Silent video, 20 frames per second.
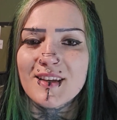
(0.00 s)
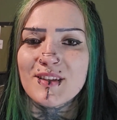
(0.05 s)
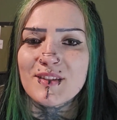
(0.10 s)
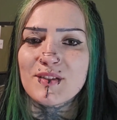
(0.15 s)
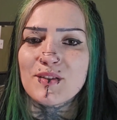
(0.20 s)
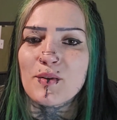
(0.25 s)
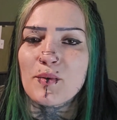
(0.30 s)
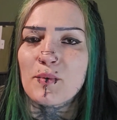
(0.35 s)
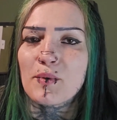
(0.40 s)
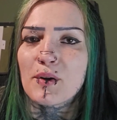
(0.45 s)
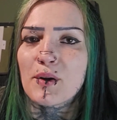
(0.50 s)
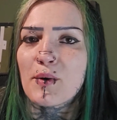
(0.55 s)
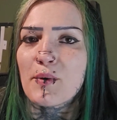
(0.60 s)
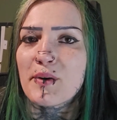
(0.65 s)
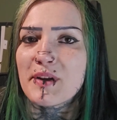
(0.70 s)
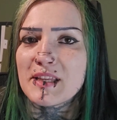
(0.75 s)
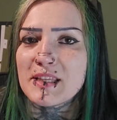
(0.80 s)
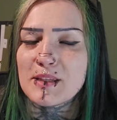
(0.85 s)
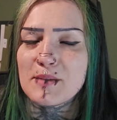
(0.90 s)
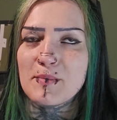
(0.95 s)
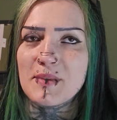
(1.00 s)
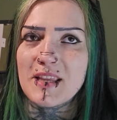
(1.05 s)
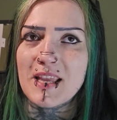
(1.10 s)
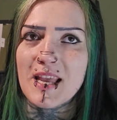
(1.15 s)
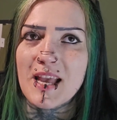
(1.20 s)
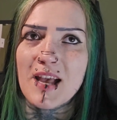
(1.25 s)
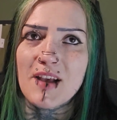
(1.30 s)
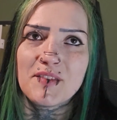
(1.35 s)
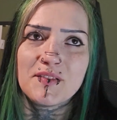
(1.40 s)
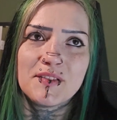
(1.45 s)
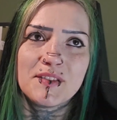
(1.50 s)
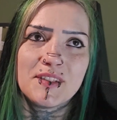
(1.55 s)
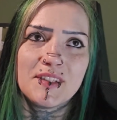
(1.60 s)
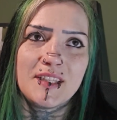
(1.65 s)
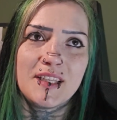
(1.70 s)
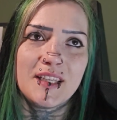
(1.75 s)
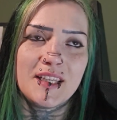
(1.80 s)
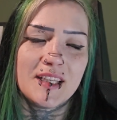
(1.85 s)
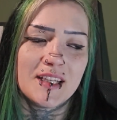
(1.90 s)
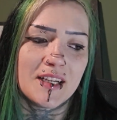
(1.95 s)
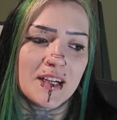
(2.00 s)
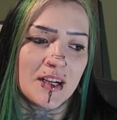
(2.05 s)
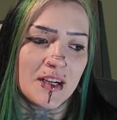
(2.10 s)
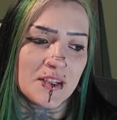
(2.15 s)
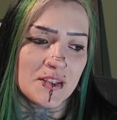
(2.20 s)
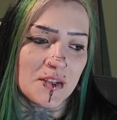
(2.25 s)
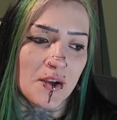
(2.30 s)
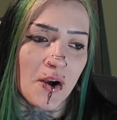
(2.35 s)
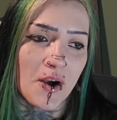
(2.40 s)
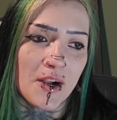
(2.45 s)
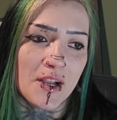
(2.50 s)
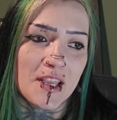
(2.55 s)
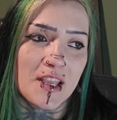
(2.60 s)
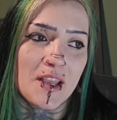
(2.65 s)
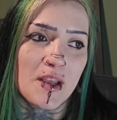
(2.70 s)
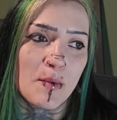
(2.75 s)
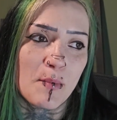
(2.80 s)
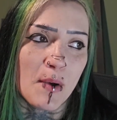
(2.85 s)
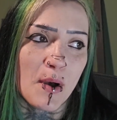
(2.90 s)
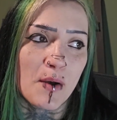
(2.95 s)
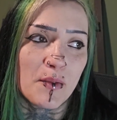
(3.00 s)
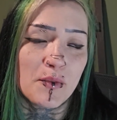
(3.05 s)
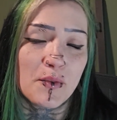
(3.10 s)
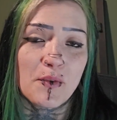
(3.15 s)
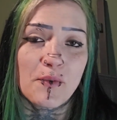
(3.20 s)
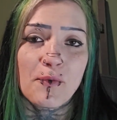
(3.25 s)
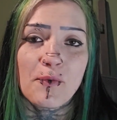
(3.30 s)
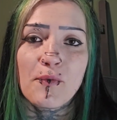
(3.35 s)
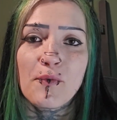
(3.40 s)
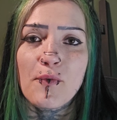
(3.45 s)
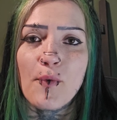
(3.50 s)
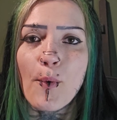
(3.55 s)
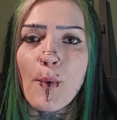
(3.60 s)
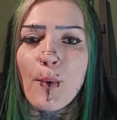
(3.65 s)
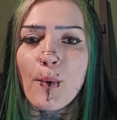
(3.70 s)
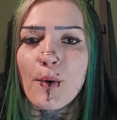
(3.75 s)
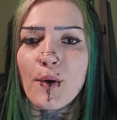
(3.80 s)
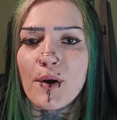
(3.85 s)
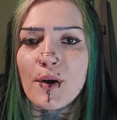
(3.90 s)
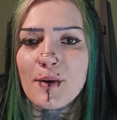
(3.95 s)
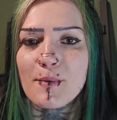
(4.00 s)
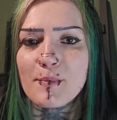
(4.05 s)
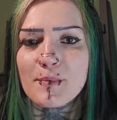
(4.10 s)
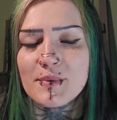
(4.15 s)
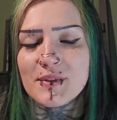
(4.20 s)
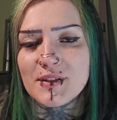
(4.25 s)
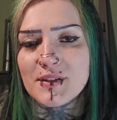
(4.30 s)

So we're going to be heavily talking about the form.